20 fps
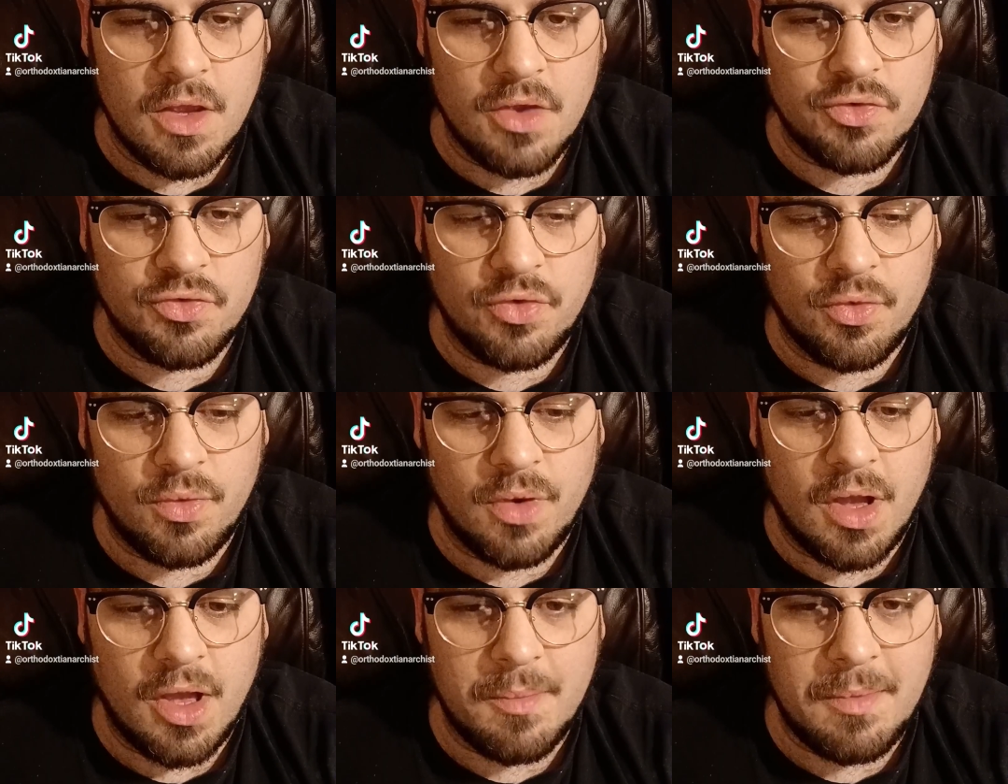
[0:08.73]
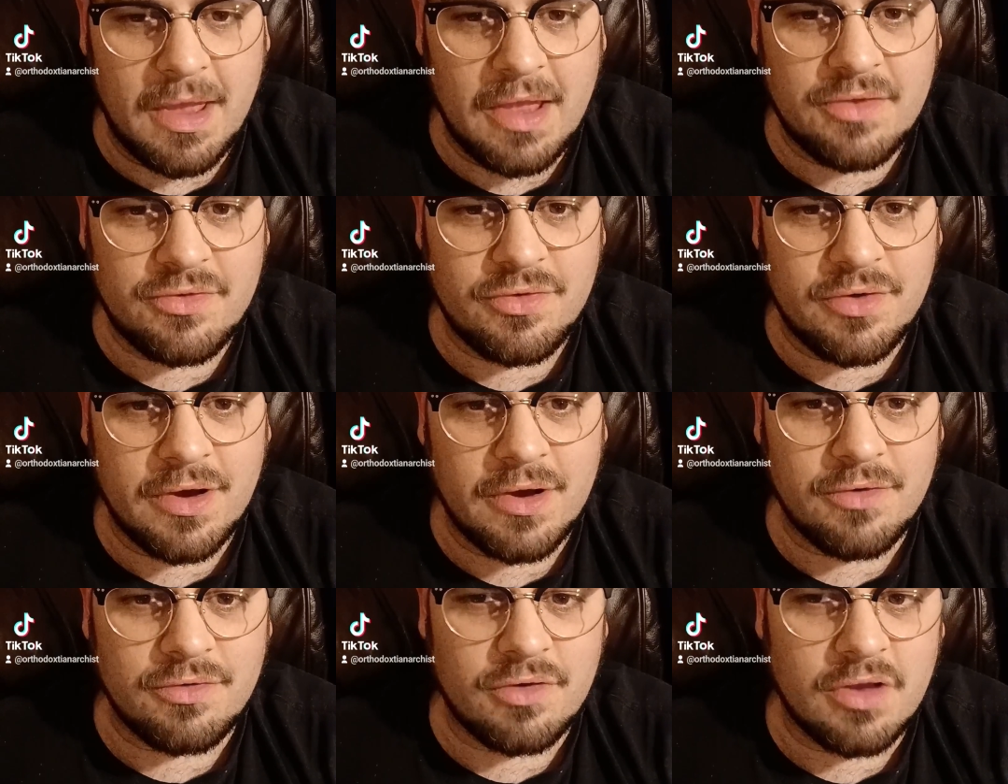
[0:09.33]
So my answer
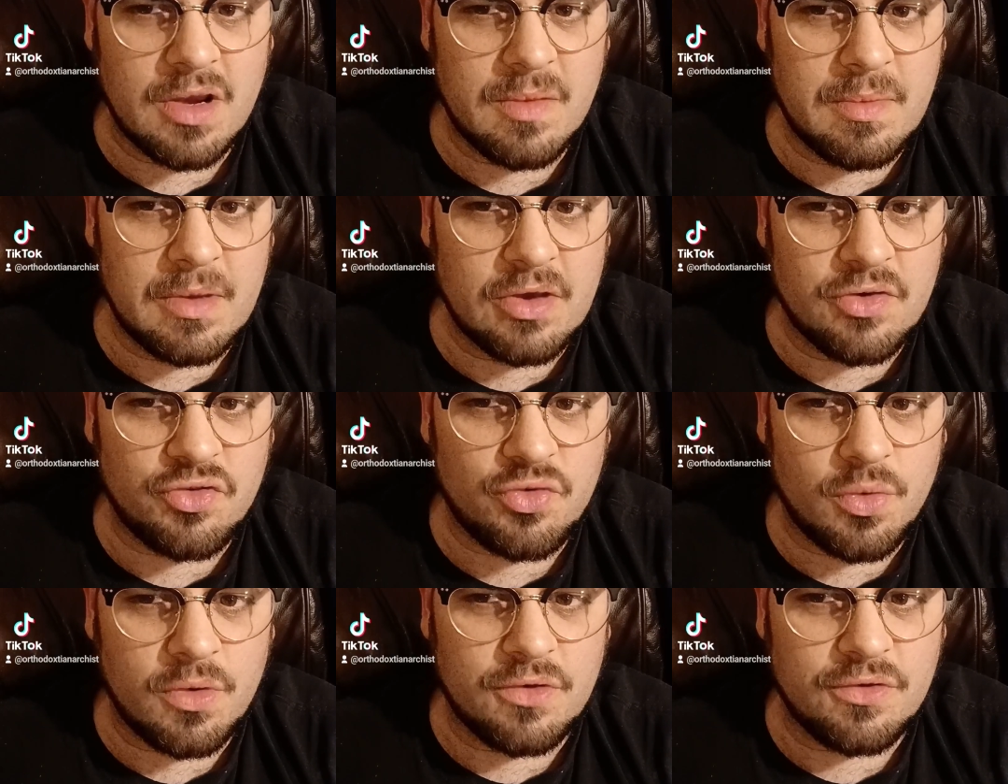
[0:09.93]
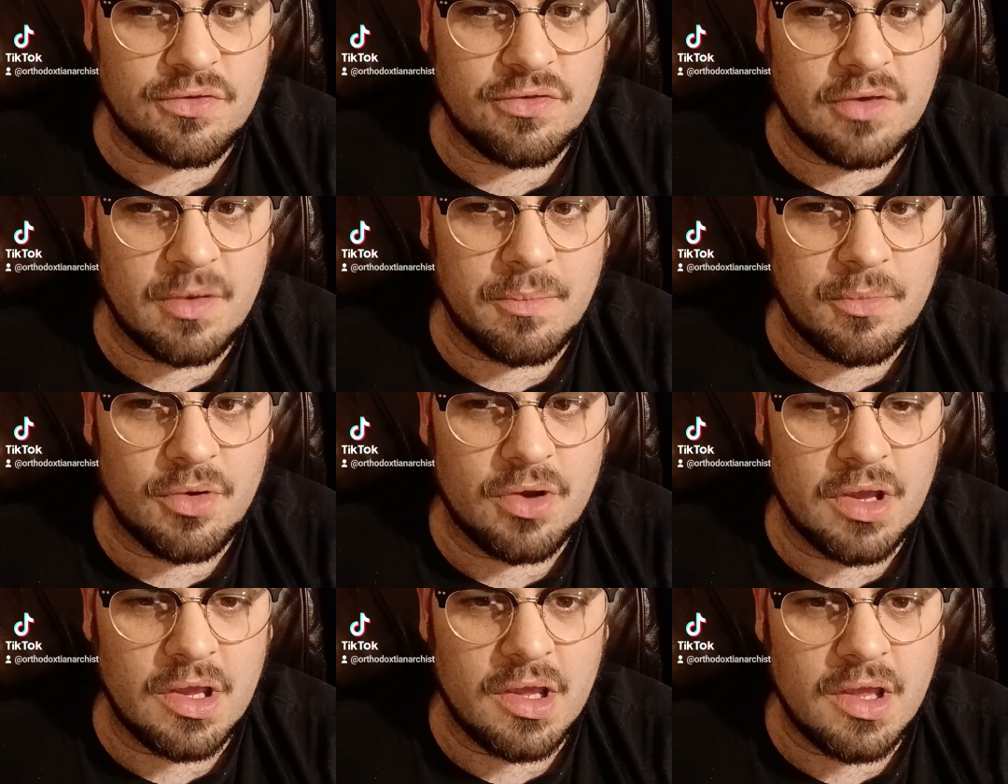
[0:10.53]
here is going to be a short
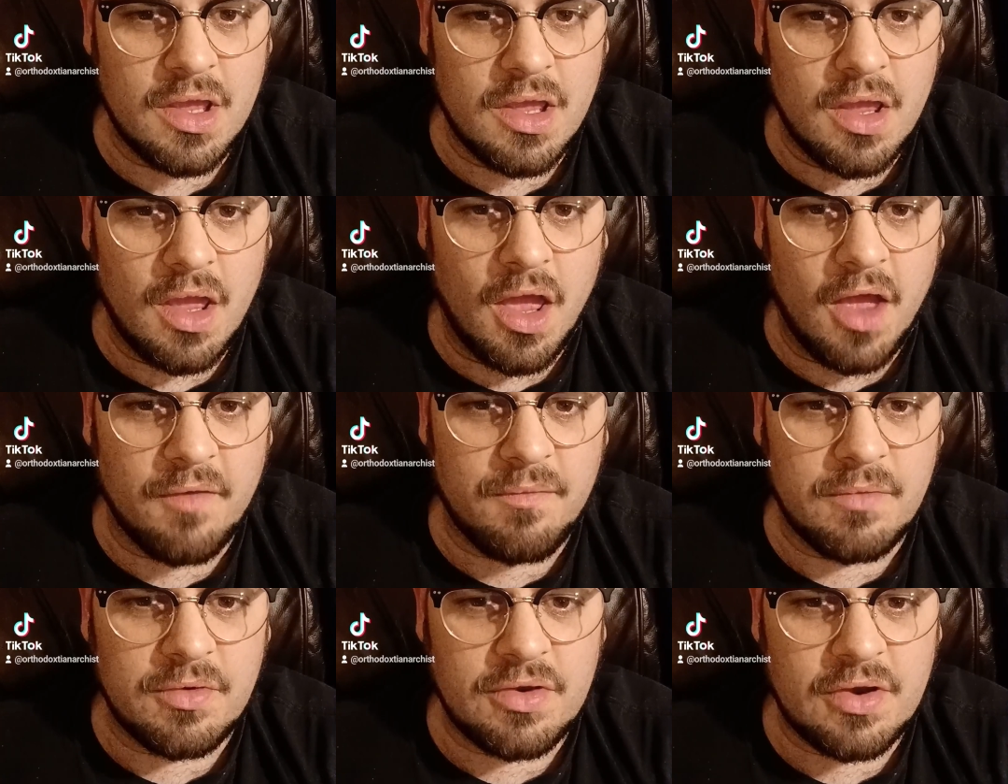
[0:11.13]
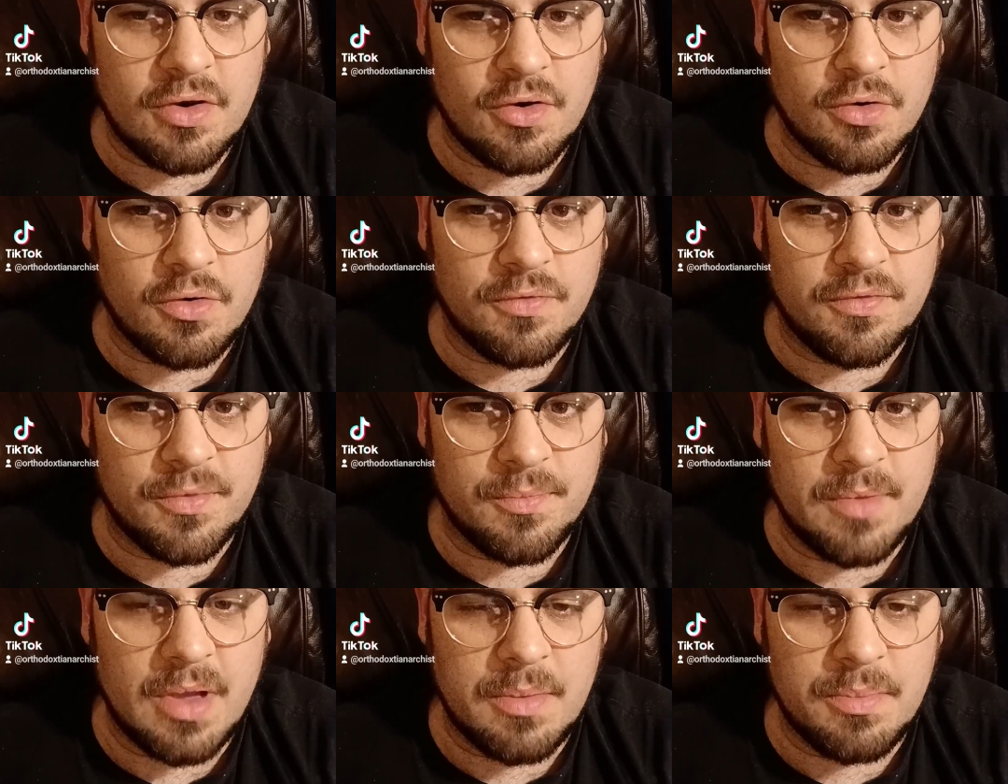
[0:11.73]
summary of material
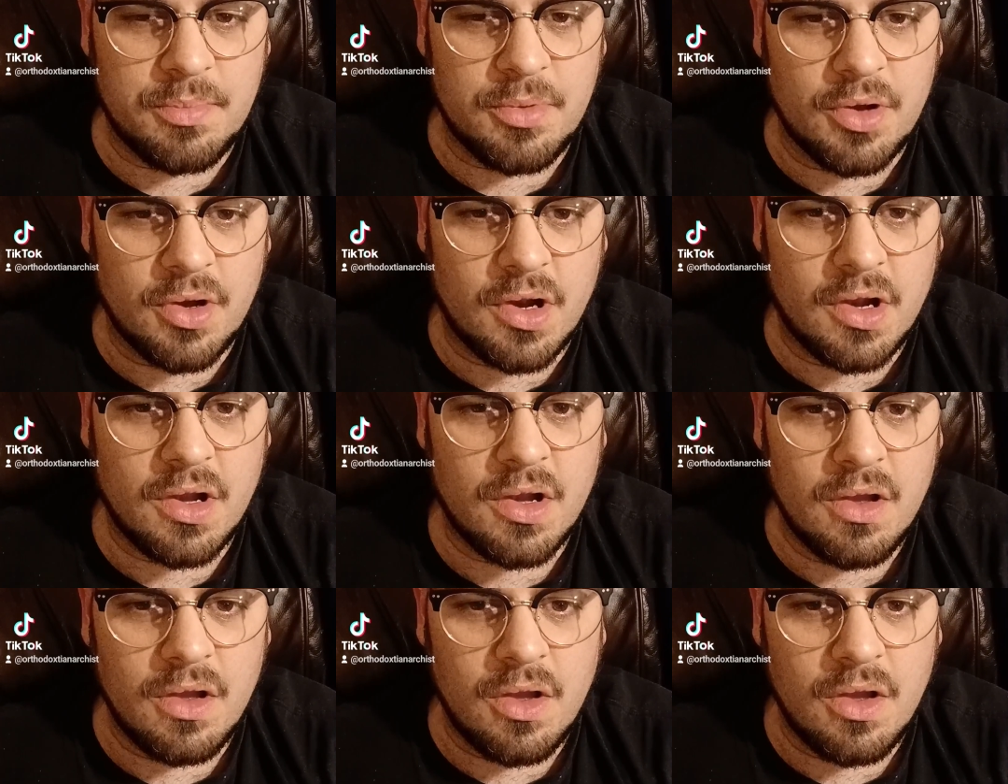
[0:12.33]
from my book,